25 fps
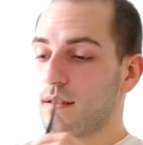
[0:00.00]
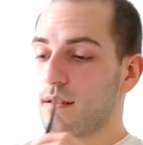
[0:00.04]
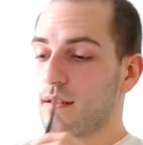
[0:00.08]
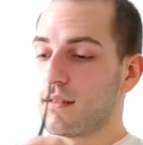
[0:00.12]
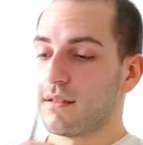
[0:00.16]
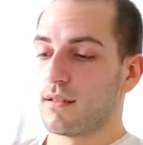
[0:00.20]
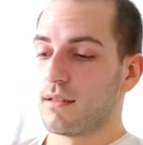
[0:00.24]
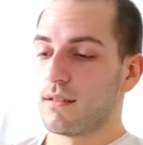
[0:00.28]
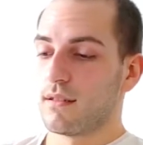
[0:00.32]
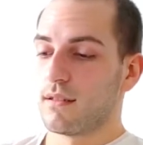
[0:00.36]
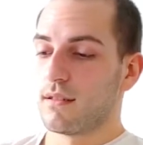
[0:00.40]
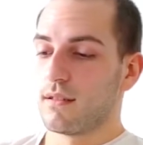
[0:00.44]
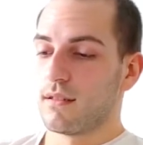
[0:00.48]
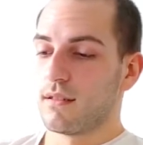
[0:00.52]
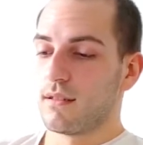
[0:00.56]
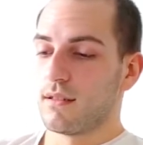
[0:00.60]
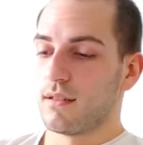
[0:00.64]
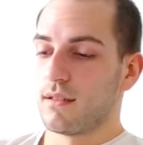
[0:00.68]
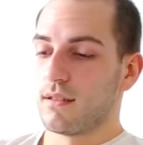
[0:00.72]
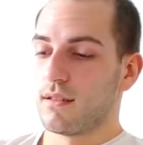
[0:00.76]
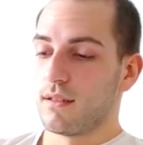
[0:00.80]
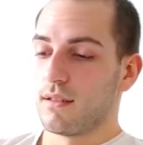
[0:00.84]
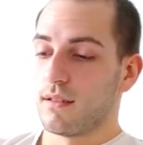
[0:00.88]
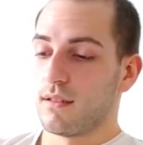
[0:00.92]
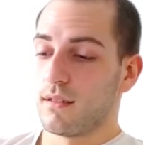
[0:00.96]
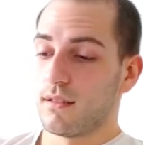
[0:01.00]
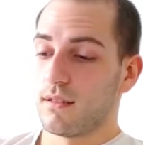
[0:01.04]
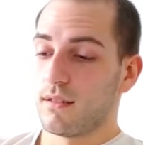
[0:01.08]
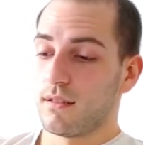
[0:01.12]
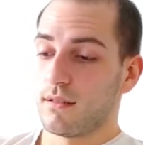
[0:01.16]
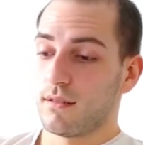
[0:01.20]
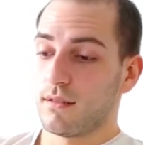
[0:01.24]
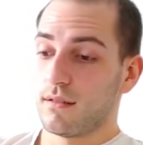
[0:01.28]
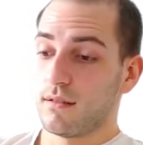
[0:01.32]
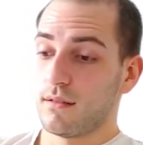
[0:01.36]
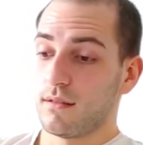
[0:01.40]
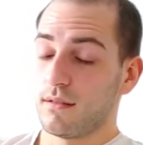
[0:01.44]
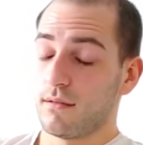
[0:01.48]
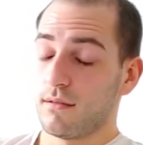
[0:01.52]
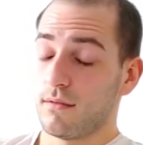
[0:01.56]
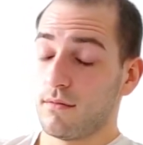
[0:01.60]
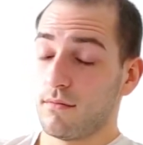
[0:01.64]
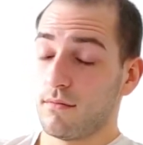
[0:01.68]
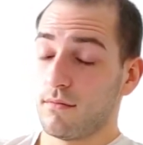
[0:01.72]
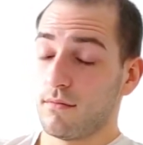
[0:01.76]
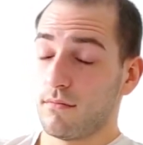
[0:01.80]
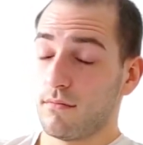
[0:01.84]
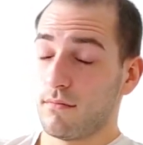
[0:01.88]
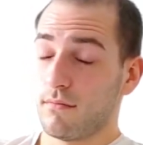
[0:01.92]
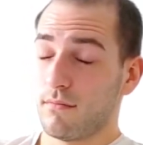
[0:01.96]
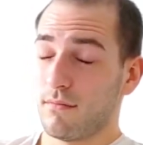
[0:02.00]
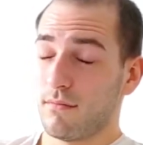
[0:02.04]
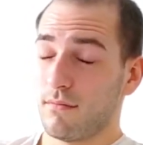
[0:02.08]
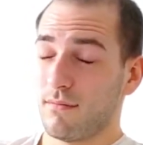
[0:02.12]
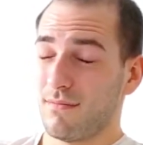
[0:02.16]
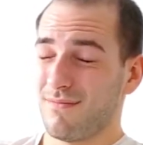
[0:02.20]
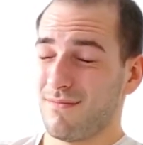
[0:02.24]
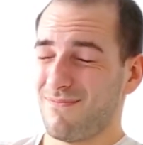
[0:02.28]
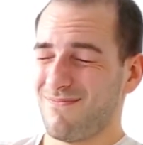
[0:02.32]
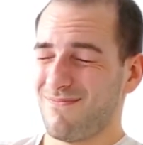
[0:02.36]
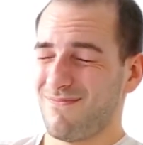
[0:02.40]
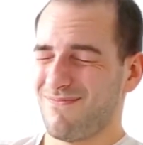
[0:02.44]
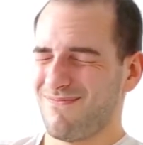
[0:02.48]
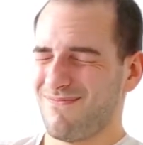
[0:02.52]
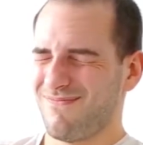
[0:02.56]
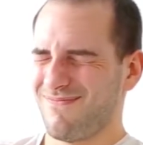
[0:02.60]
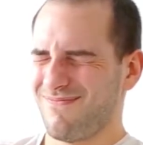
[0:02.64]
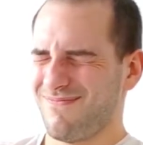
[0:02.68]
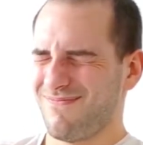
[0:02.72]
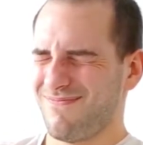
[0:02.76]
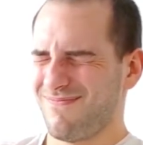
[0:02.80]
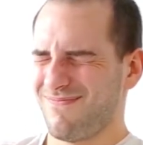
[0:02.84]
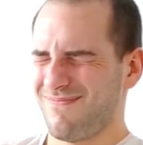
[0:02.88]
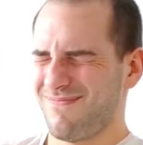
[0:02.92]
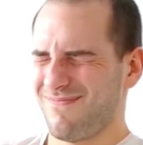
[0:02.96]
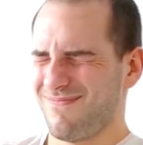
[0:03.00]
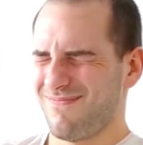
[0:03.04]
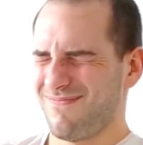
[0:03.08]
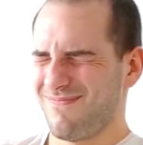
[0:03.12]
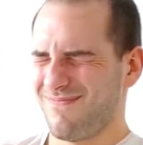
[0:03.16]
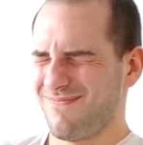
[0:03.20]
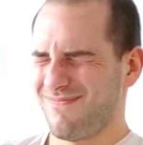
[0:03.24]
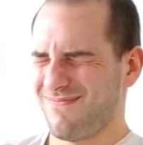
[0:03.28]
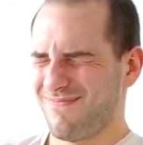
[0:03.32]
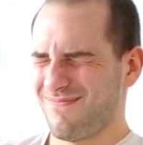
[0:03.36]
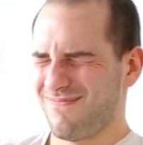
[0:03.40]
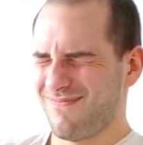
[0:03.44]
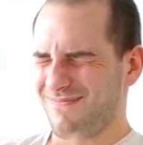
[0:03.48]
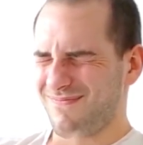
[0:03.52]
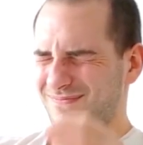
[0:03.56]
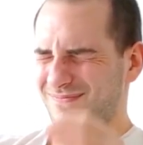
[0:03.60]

[no speech]